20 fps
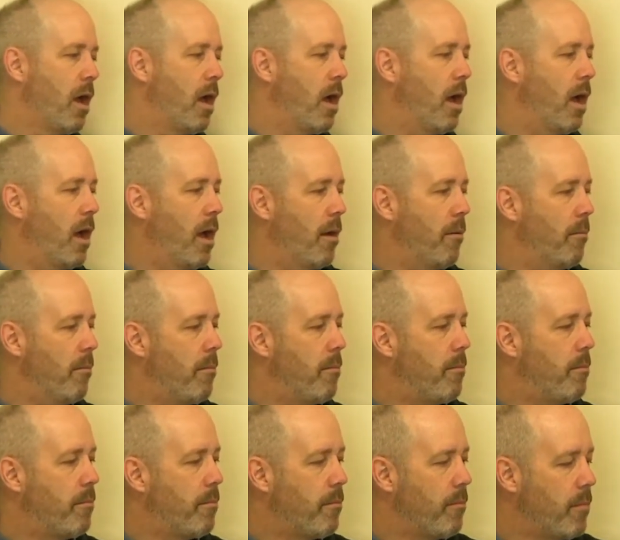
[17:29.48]
Um,
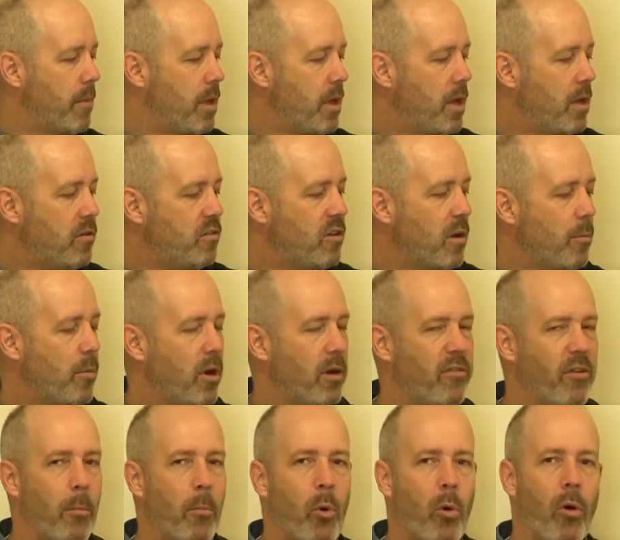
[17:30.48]
someone
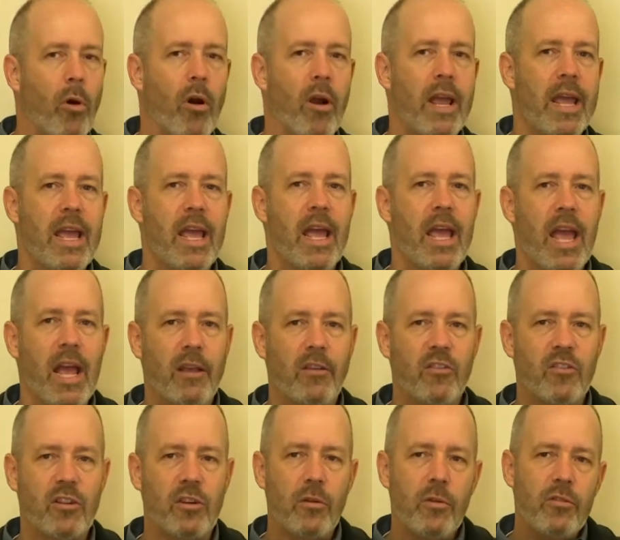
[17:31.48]
of a more
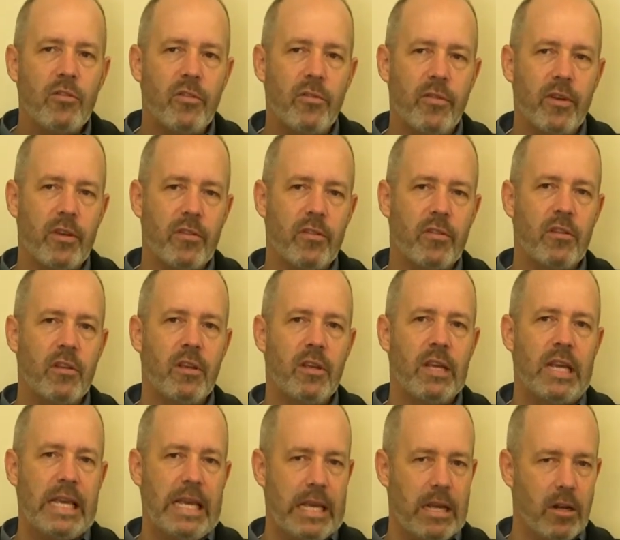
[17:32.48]
exclusivist
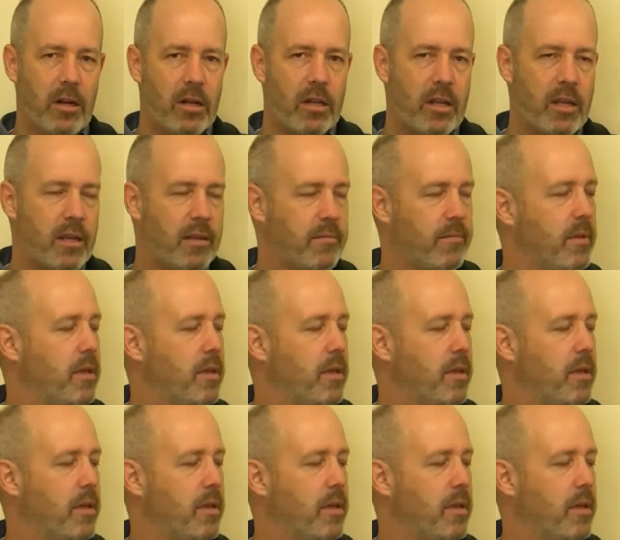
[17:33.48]
ilk,